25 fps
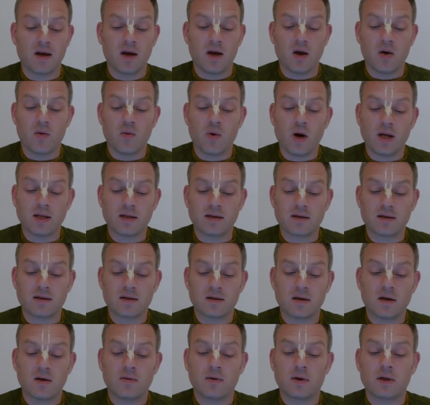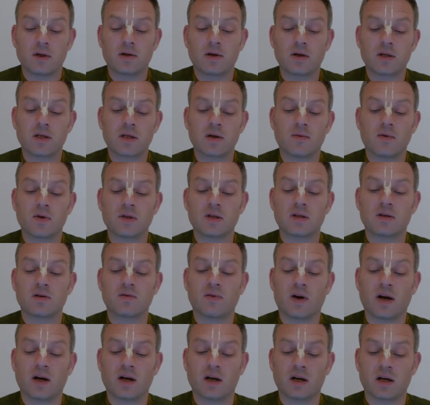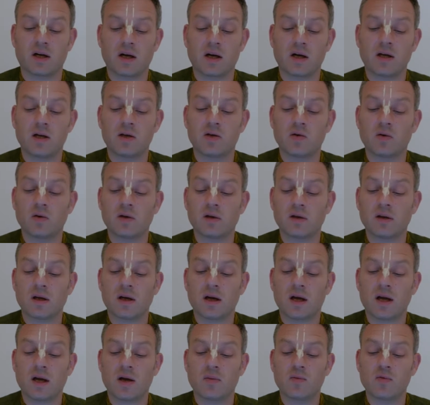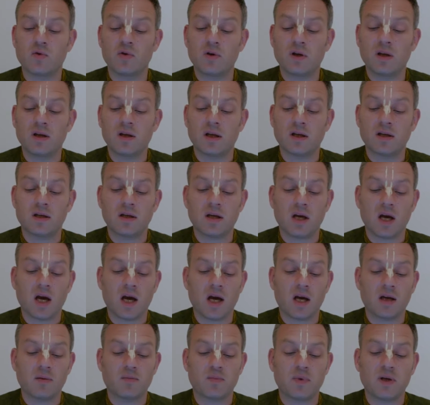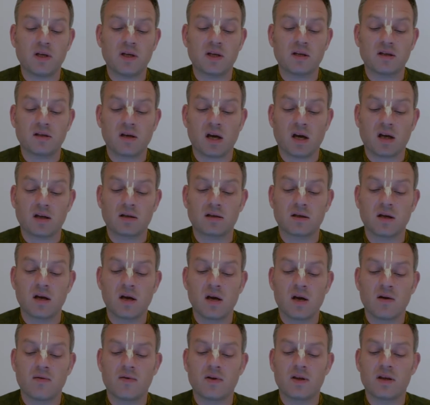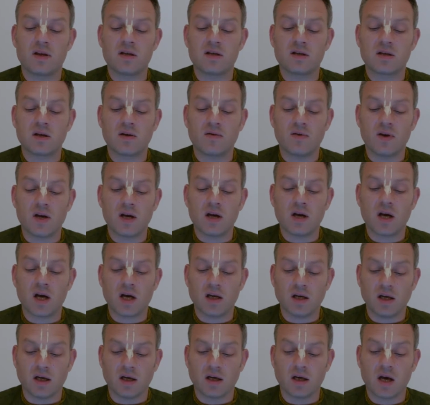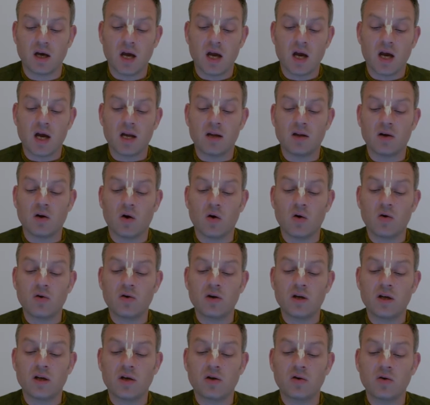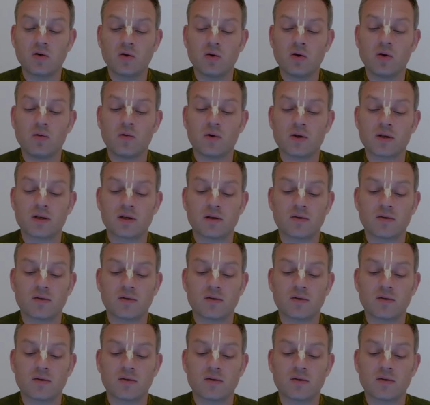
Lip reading: Once, when Krishna was in Dwaraka, he told Narada Muni that he had been attacked with a severe headache, and the only cure was the